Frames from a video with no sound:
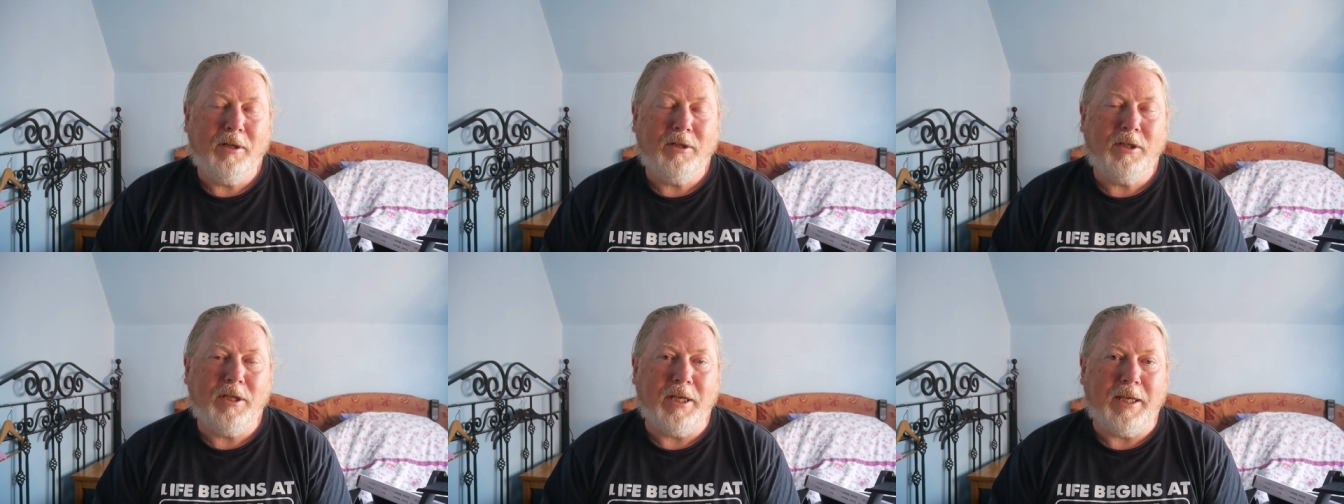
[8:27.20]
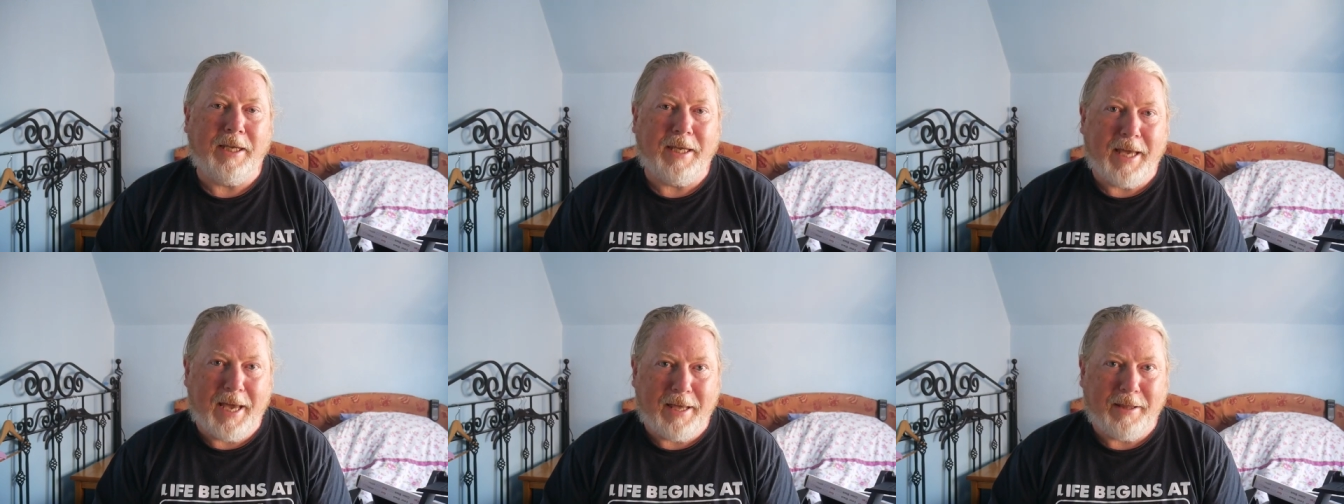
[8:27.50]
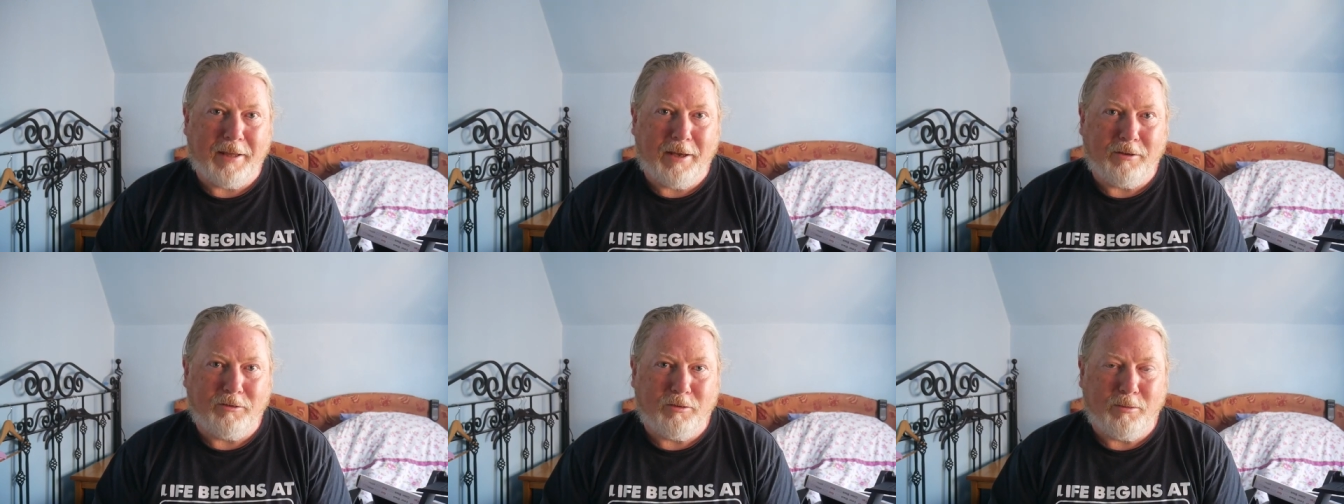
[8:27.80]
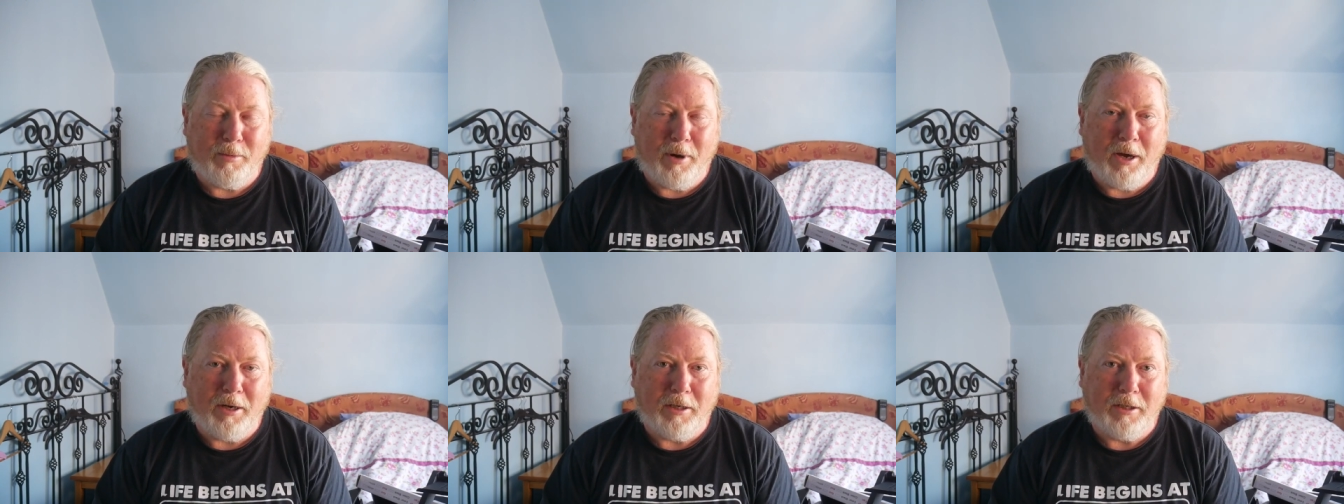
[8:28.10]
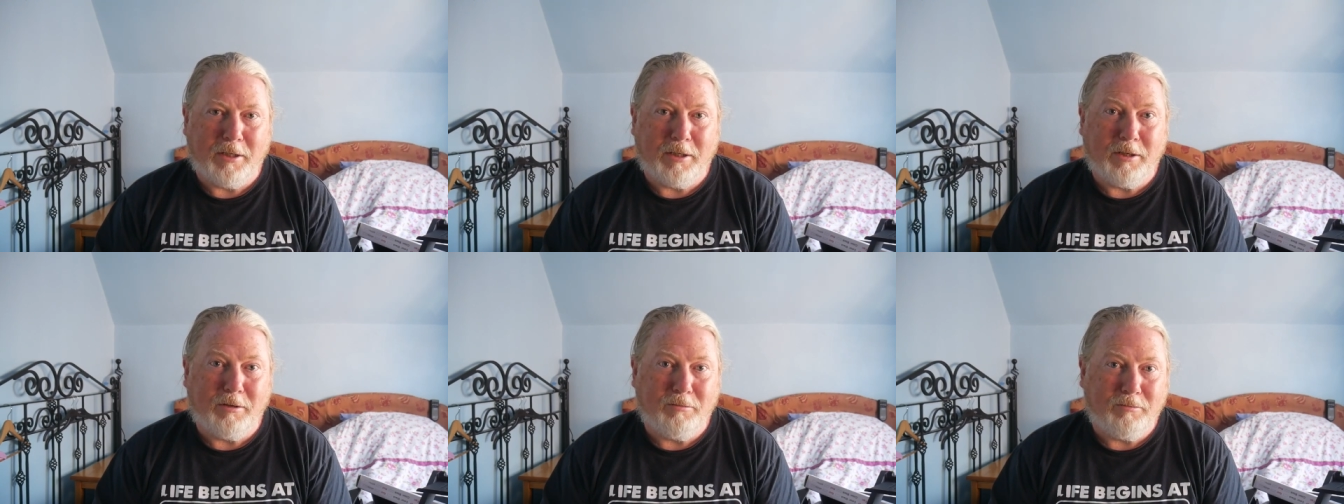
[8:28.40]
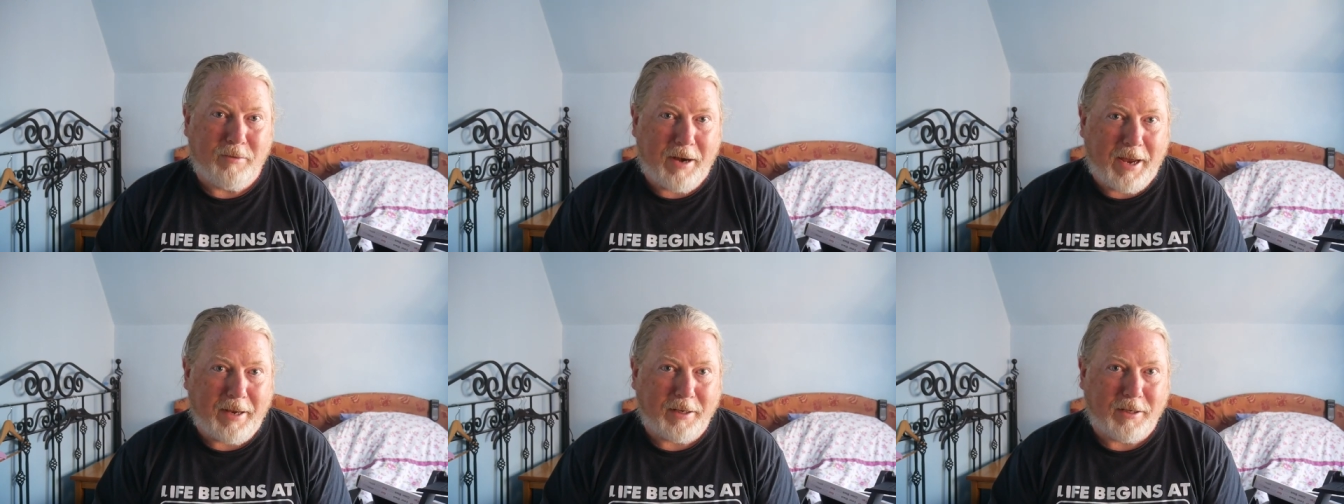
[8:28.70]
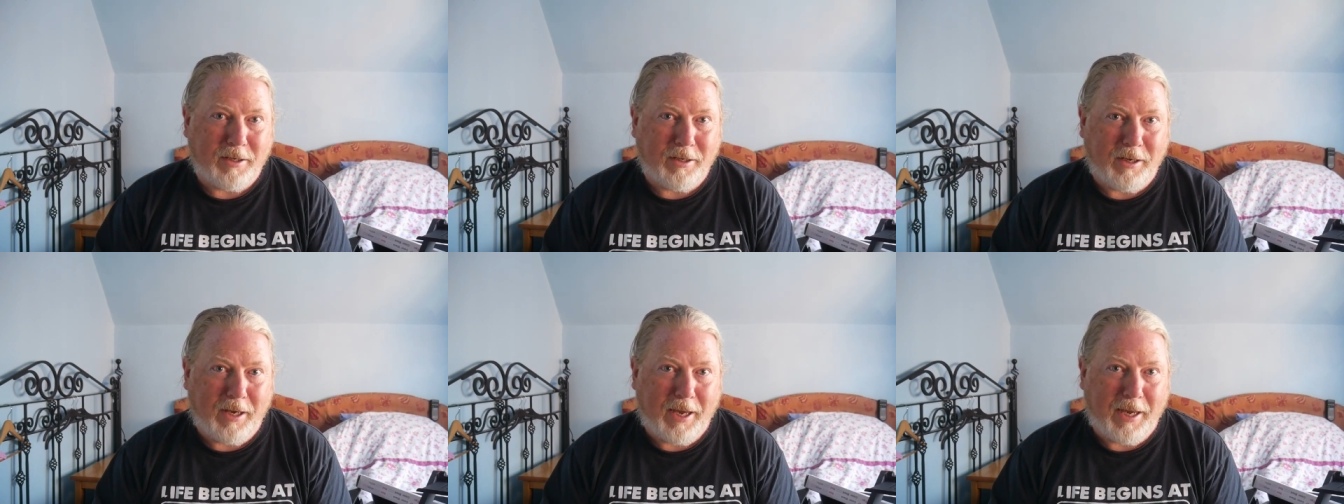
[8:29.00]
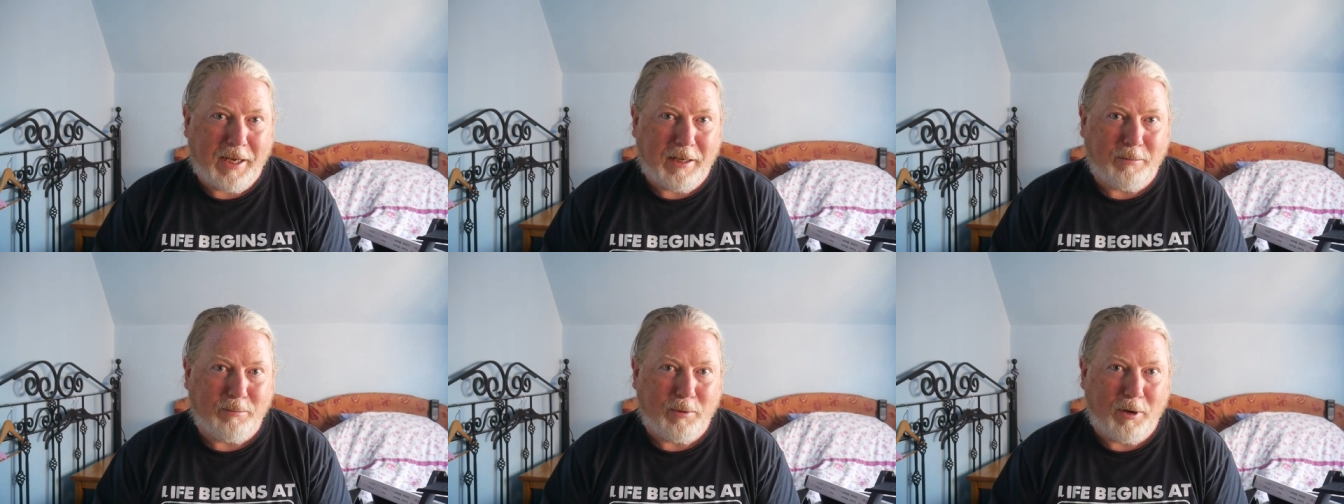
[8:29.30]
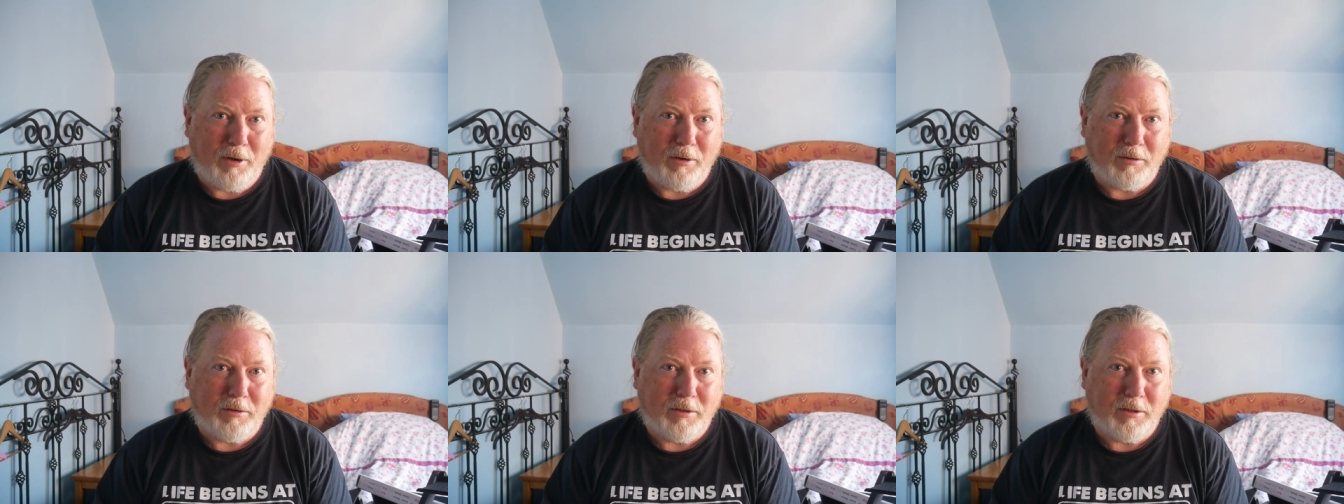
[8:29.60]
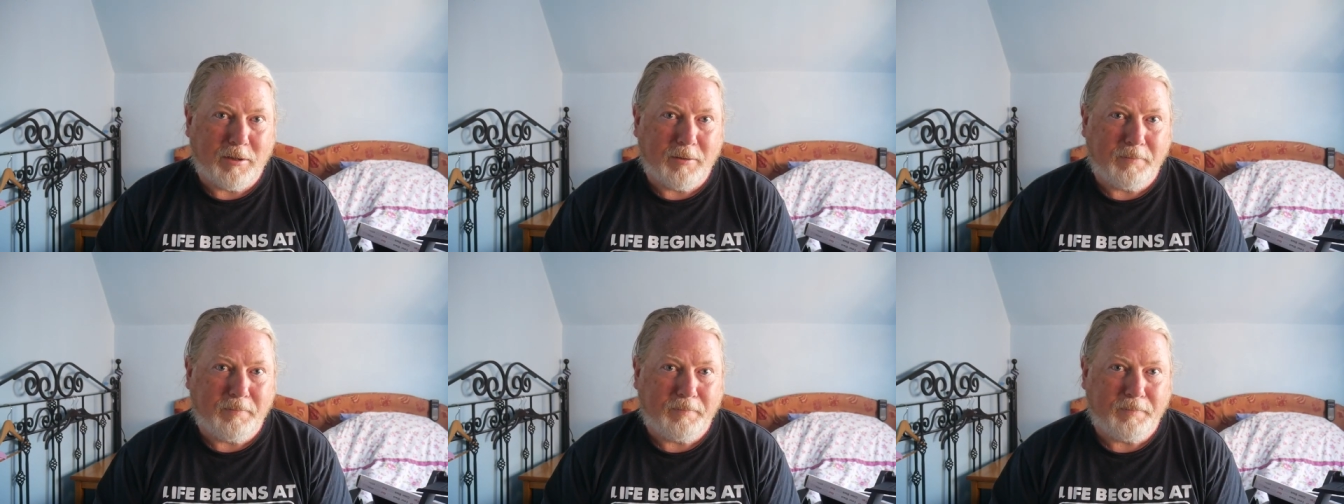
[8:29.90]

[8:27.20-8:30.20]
to get those reminders direct to your inbox.